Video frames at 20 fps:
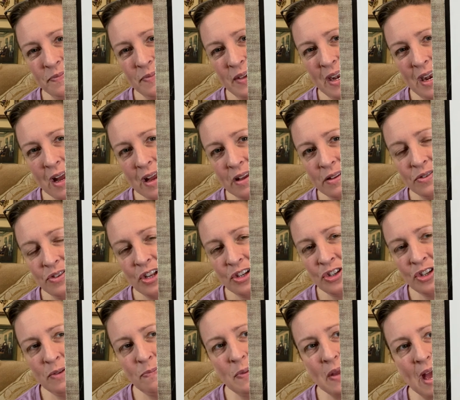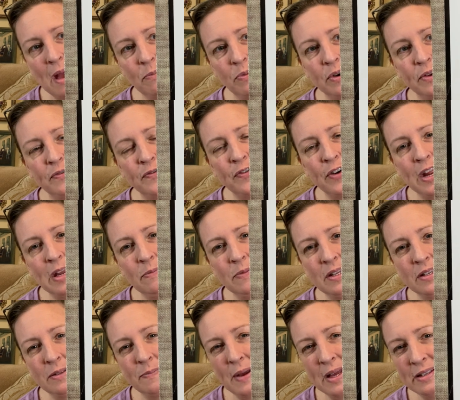And I should be able to frame
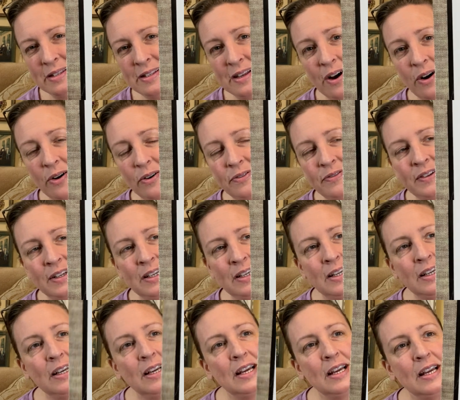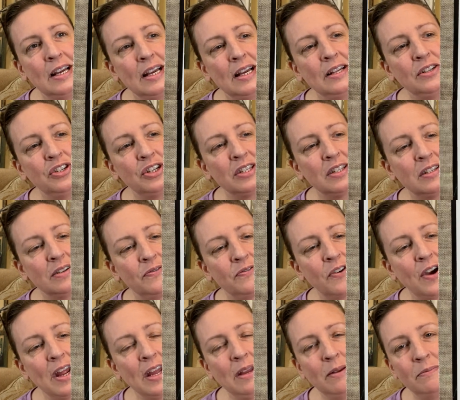this myself in just a
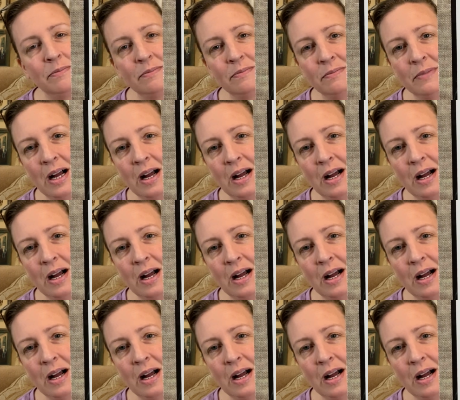frame.